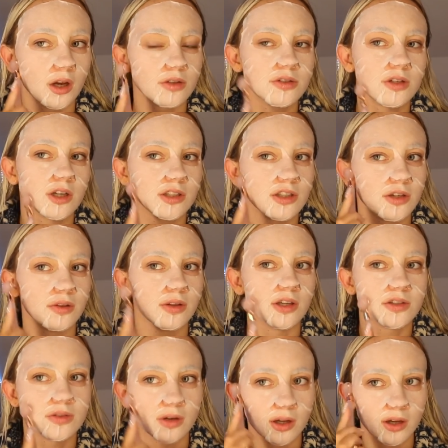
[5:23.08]
I also like to do
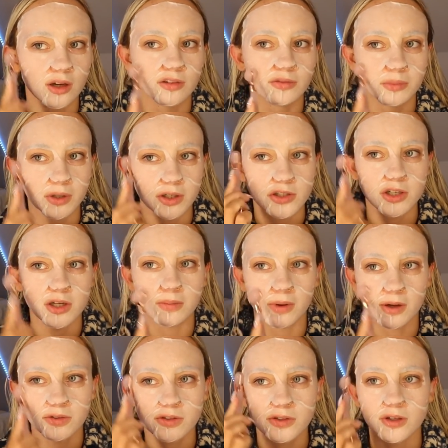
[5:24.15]
this when I have my sheet
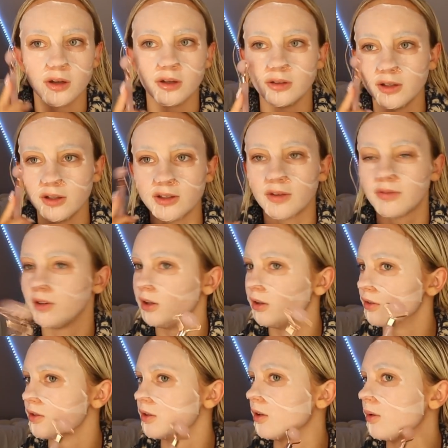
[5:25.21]
masks on. It definitely
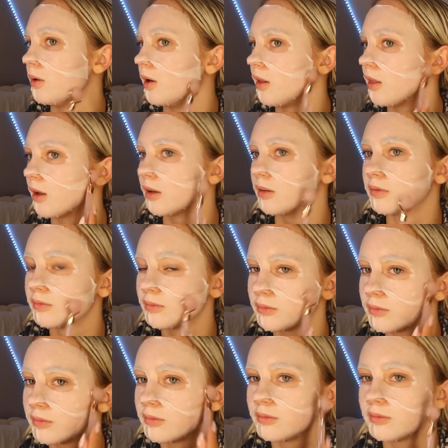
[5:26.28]
doesn't do anything.
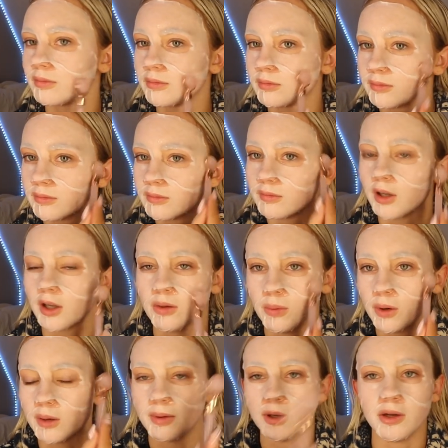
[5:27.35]
Like,
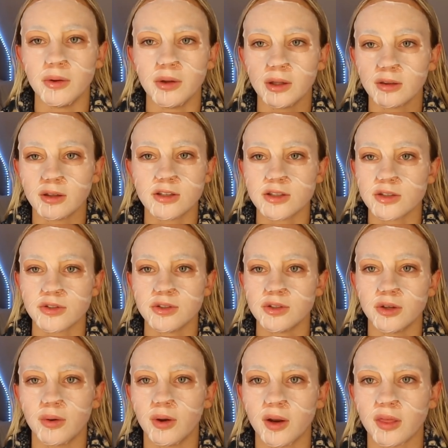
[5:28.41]
what am I doing? This doesn't
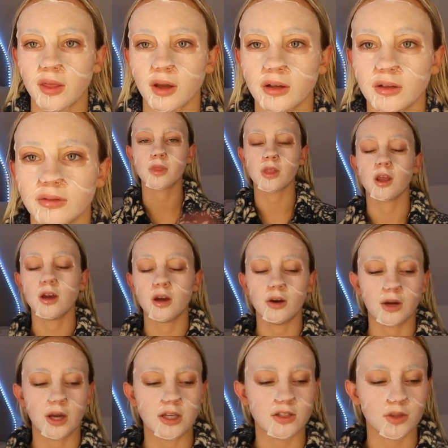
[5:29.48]
do anything.
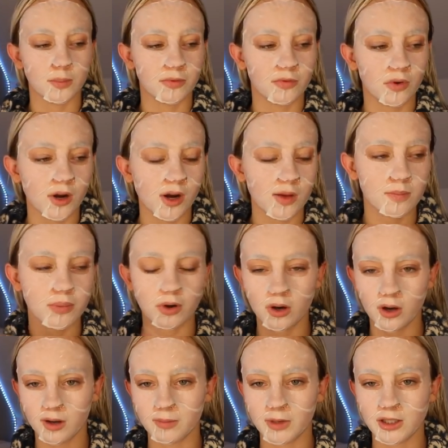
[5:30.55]
Okay, so before I put
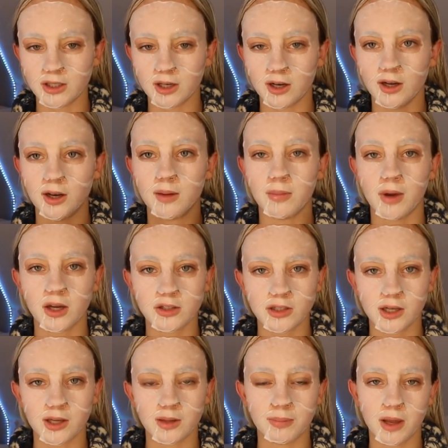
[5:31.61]
on my tan, I'm
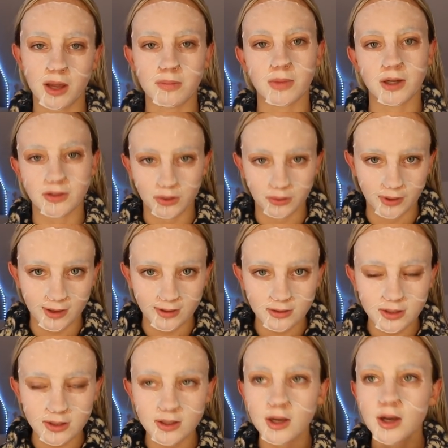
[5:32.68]
actually gonna paint my
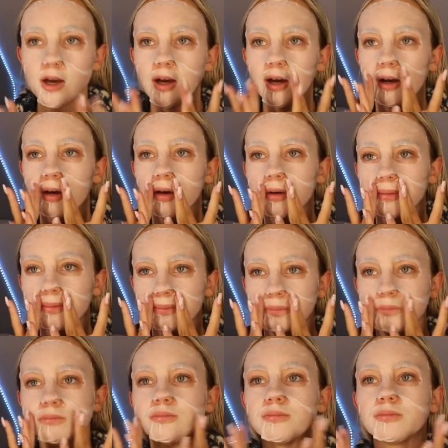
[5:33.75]
toenails. I